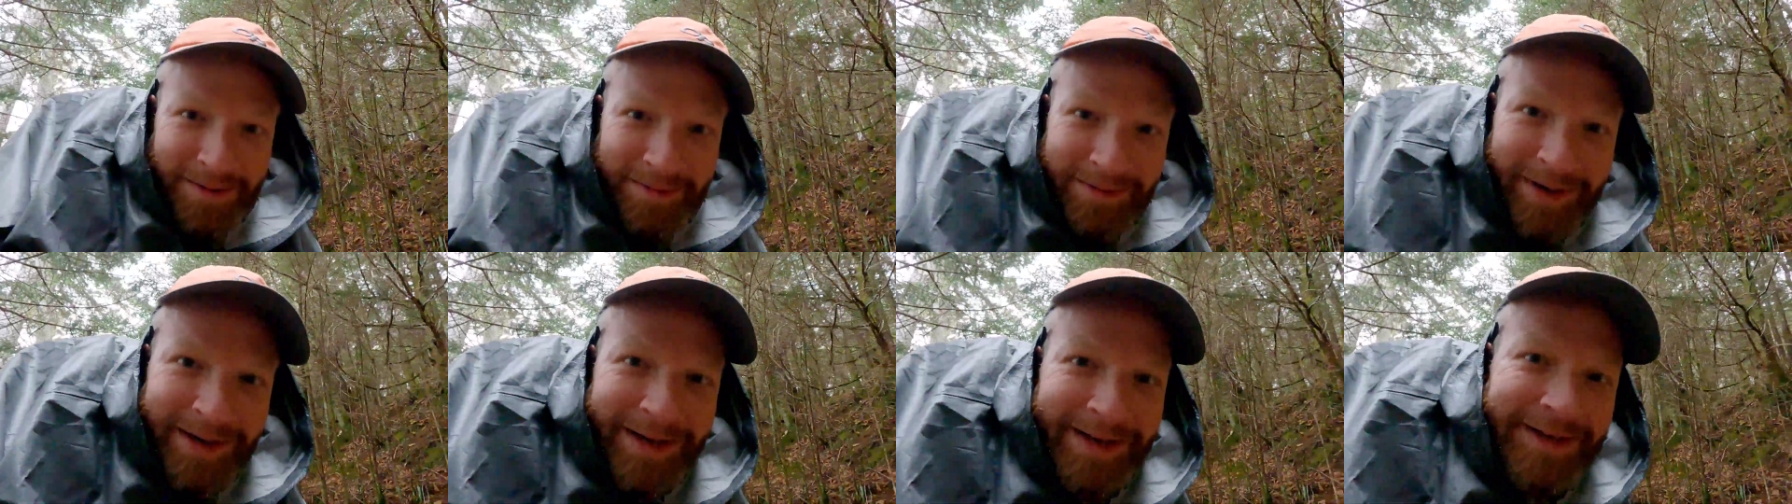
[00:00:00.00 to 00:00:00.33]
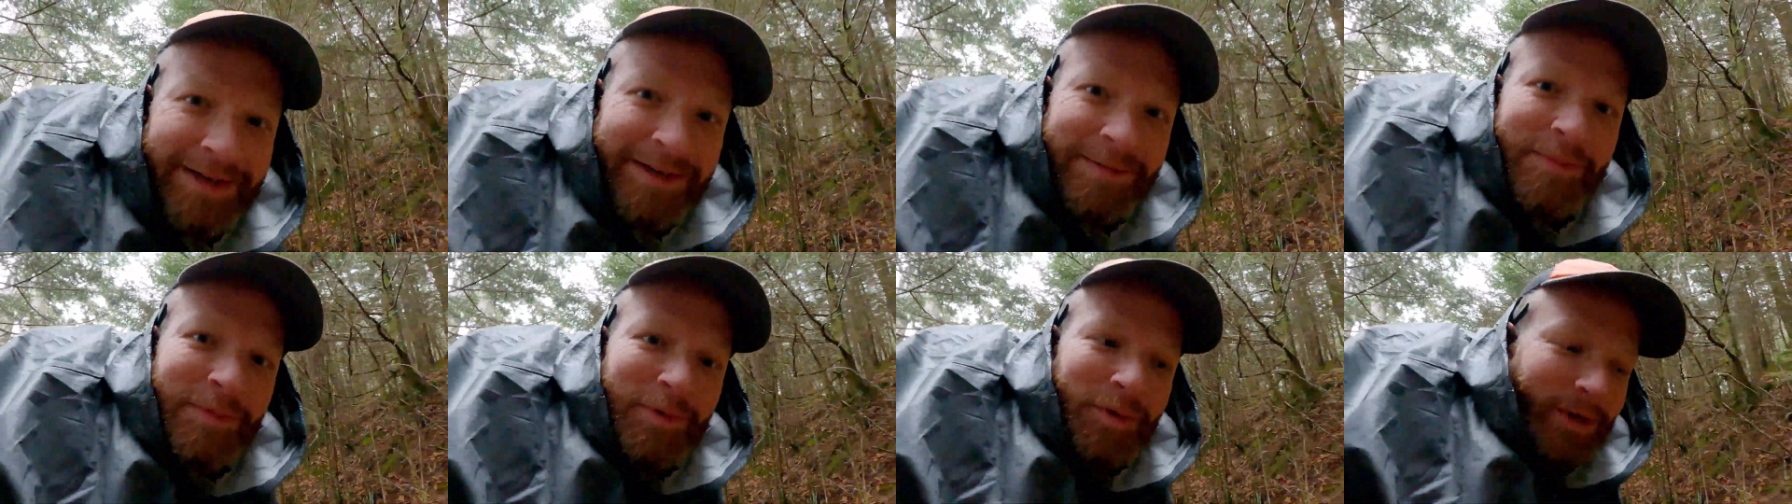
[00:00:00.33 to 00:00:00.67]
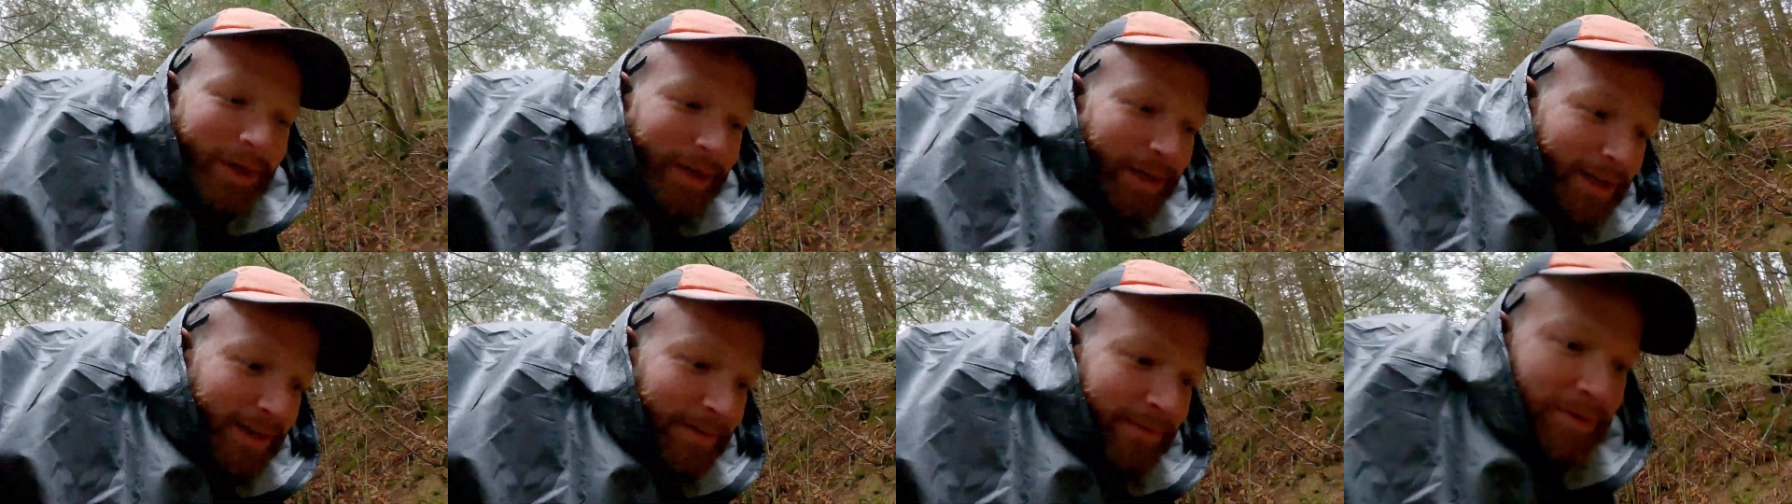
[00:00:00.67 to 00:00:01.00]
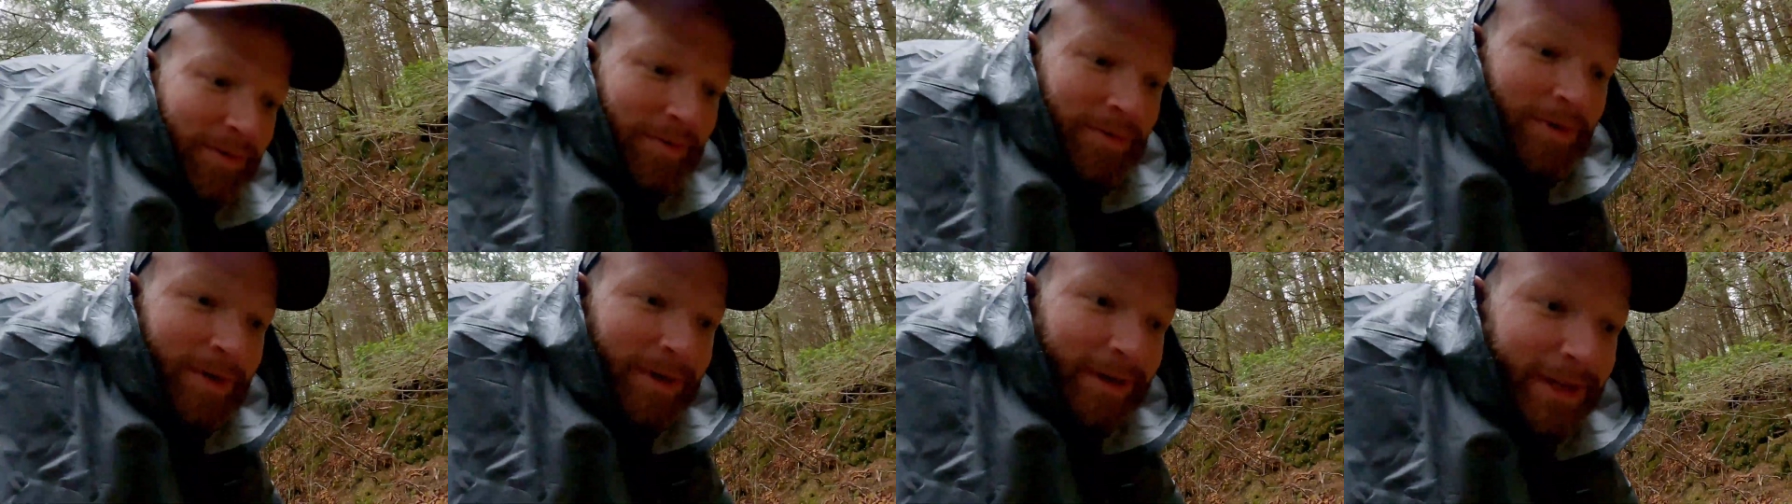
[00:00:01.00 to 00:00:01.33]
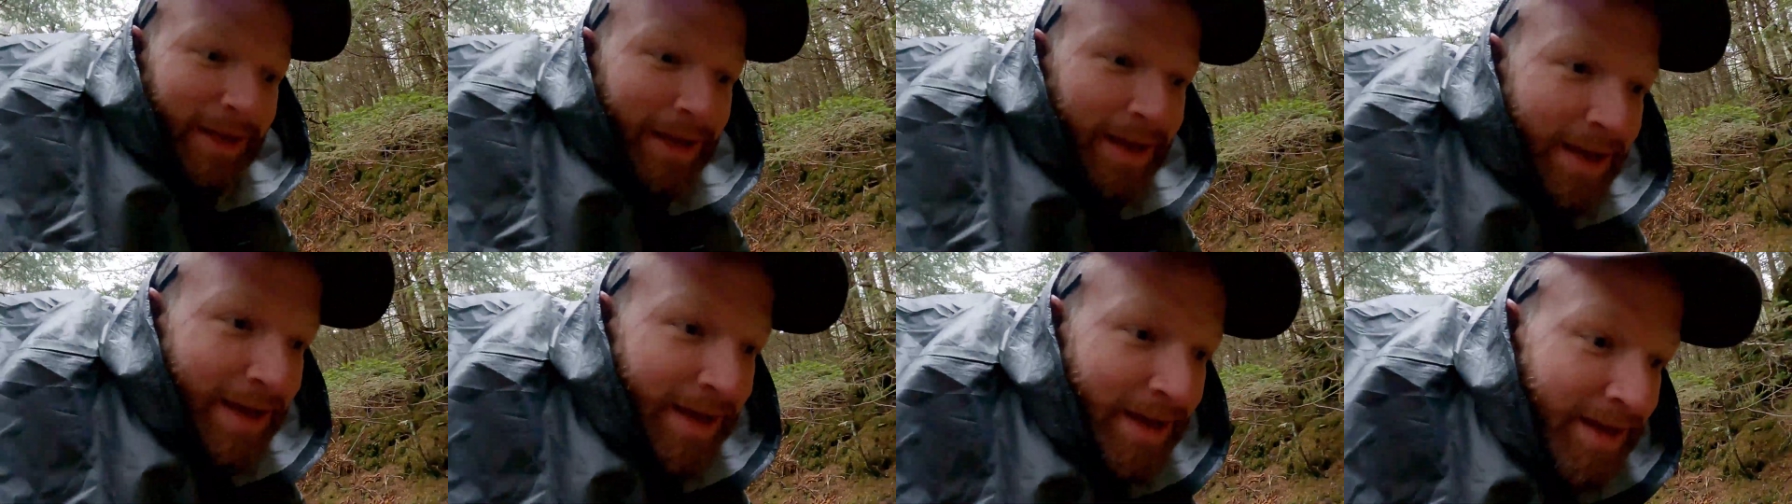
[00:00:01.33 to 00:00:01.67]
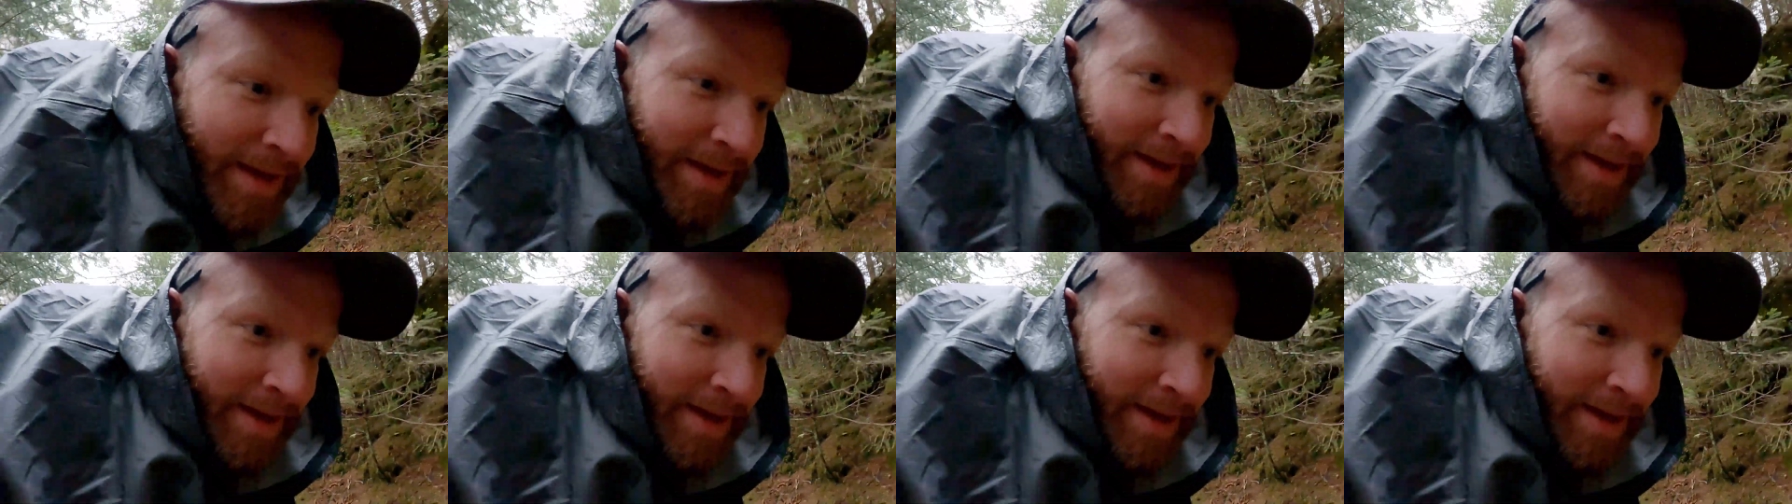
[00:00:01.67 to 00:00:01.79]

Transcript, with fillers: All right. Good morning, everyone.